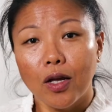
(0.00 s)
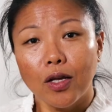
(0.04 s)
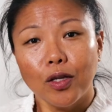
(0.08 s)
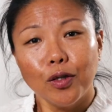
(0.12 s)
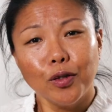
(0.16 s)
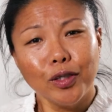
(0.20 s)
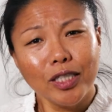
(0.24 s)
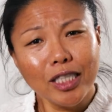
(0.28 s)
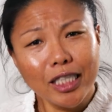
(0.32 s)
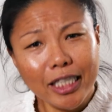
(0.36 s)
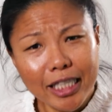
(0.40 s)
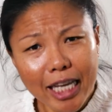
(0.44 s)
You
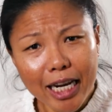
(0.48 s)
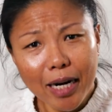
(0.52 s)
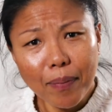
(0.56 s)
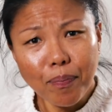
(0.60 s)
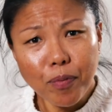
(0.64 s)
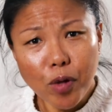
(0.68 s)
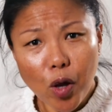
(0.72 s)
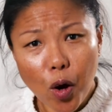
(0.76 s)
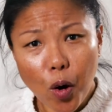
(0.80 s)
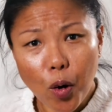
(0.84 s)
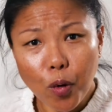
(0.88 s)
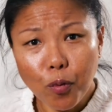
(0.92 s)
can set up
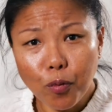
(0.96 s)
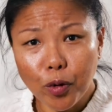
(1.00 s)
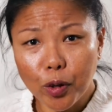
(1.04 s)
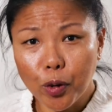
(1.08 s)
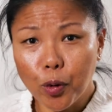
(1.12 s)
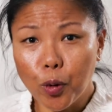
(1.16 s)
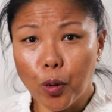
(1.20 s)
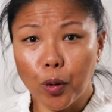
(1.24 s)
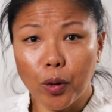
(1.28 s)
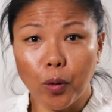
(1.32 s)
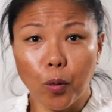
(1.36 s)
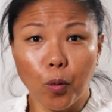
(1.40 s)
your own
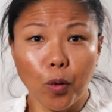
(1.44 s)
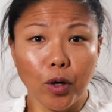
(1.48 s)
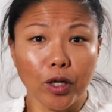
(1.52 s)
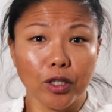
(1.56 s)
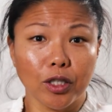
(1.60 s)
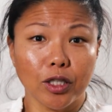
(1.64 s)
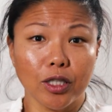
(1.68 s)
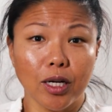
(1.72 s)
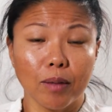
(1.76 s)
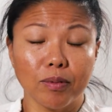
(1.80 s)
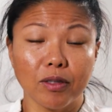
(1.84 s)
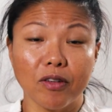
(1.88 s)
recorded
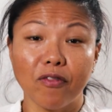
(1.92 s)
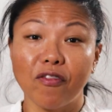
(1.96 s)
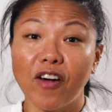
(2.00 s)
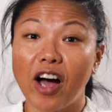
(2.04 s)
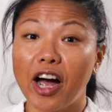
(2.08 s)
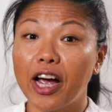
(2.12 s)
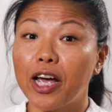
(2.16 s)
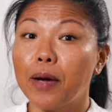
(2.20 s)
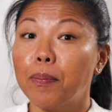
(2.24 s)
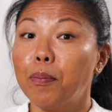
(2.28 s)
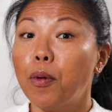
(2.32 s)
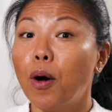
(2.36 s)
workshops
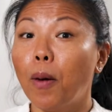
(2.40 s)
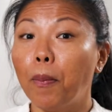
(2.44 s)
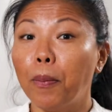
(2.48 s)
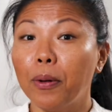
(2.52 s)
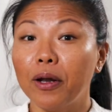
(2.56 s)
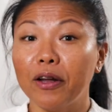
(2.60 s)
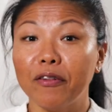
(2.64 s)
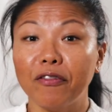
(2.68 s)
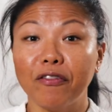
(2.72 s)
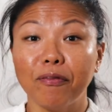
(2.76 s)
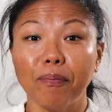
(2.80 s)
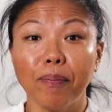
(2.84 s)
via
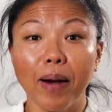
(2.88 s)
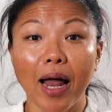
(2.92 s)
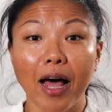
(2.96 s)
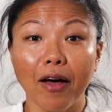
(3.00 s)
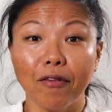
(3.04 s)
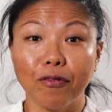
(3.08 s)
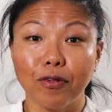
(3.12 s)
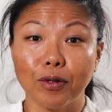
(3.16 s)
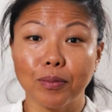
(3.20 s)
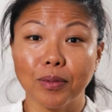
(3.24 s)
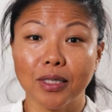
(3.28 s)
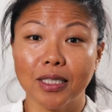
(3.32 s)
popular
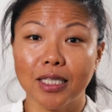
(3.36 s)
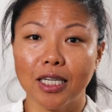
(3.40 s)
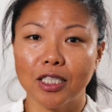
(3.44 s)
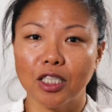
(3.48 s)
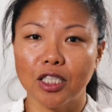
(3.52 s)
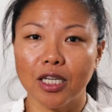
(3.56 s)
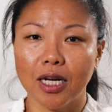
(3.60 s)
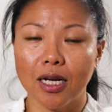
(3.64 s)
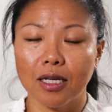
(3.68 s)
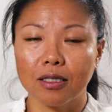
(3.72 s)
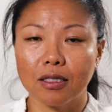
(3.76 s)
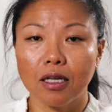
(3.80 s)
platforms such
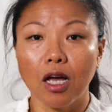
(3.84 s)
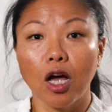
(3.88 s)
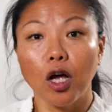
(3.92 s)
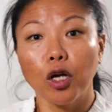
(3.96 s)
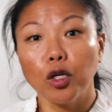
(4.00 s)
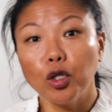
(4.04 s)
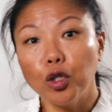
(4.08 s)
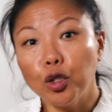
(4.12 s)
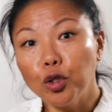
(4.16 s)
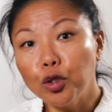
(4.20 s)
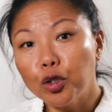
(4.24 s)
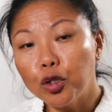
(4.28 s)
as
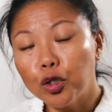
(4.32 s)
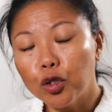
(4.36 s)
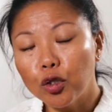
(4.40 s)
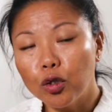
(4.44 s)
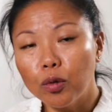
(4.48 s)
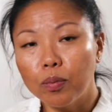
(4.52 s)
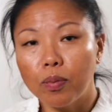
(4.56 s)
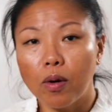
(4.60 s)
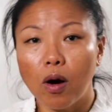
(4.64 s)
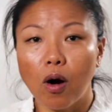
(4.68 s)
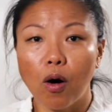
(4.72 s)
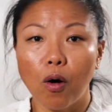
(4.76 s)

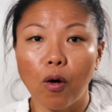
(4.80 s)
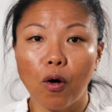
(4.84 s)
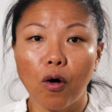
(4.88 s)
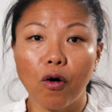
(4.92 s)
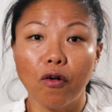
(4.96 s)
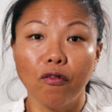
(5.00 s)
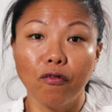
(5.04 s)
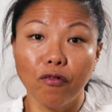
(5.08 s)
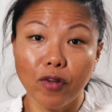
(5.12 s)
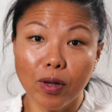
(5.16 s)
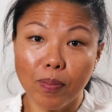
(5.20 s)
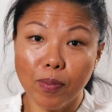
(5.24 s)
YouTube or
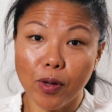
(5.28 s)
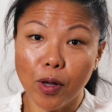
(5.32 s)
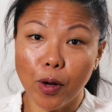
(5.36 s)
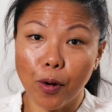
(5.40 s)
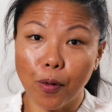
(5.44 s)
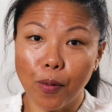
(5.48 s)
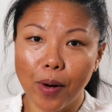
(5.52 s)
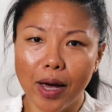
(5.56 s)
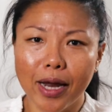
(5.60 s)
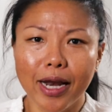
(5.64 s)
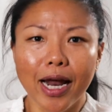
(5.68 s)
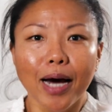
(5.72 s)

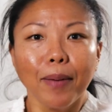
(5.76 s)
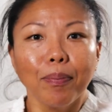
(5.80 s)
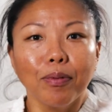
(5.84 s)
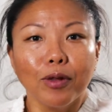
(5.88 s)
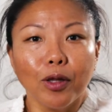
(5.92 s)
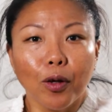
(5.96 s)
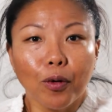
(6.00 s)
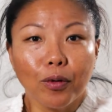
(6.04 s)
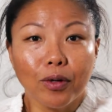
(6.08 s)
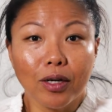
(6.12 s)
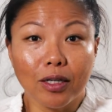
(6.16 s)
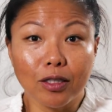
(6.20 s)
Vimeo and
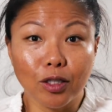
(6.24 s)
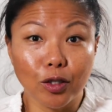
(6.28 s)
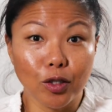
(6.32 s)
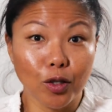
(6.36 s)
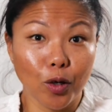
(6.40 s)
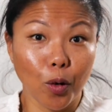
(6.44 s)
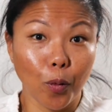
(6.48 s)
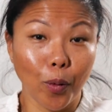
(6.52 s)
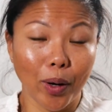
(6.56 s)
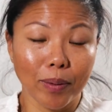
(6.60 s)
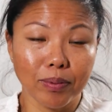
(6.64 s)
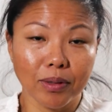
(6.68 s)
upload it to
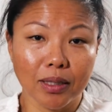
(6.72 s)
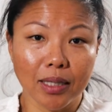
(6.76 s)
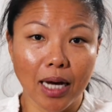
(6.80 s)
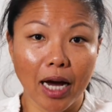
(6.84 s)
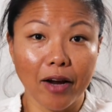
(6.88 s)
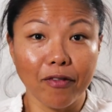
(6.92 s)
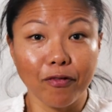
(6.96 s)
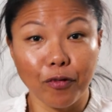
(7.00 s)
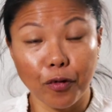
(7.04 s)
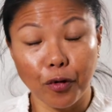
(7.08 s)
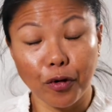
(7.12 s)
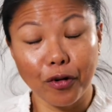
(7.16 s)
your
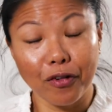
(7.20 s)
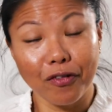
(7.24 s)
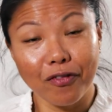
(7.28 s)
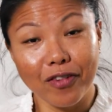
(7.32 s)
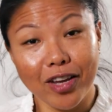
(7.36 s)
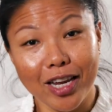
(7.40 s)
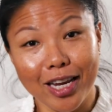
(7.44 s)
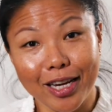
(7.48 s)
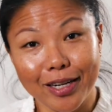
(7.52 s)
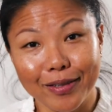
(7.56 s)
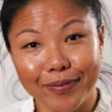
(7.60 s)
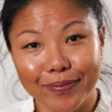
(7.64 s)
website for a
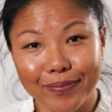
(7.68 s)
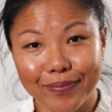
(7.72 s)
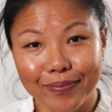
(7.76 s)
fee.